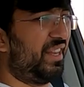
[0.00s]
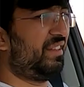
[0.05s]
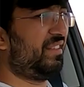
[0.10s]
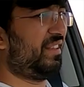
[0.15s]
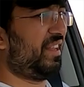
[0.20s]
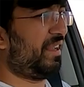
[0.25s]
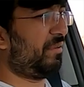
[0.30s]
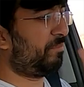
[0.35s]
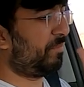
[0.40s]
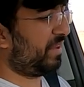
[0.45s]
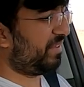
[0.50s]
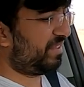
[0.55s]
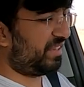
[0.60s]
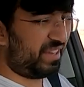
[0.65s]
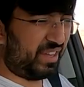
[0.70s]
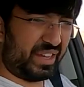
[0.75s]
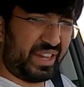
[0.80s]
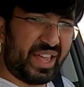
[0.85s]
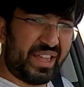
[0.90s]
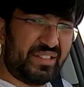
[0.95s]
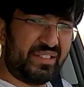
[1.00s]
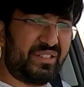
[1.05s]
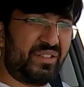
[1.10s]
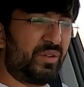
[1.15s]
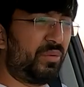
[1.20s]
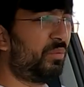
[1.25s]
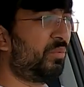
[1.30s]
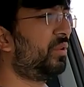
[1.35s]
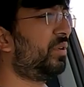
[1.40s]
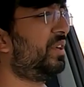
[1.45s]
it's like pressing against
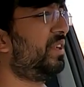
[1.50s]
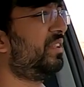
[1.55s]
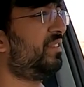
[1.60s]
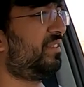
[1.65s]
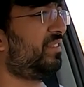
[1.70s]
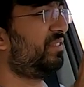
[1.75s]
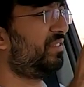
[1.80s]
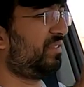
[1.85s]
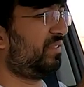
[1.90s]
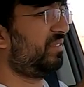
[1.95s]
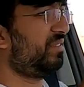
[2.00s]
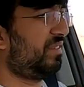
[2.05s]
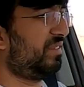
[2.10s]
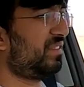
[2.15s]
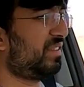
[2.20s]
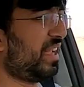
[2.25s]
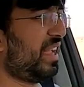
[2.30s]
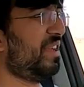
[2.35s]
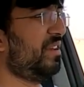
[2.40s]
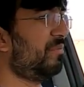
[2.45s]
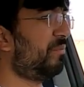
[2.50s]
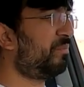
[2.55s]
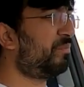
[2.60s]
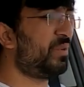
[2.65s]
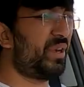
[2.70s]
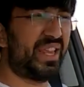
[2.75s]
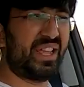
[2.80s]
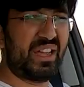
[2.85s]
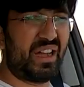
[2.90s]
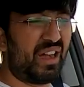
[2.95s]
the wood it's it's kind of
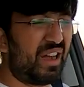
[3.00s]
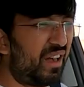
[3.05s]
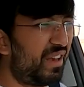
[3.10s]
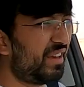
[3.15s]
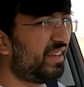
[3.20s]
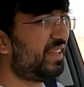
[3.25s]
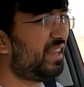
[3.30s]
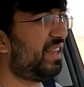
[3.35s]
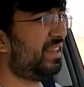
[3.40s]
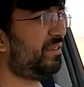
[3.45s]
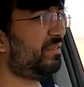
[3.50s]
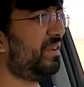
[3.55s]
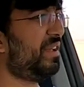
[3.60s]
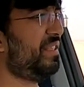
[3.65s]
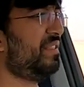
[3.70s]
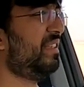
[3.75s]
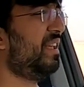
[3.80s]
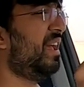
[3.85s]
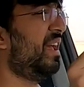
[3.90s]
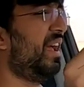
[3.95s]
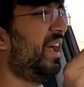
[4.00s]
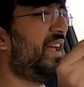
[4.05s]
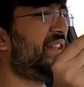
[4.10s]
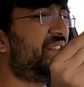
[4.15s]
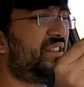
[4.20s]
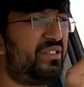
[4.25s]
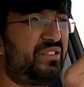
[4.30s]
pretty hard that way and the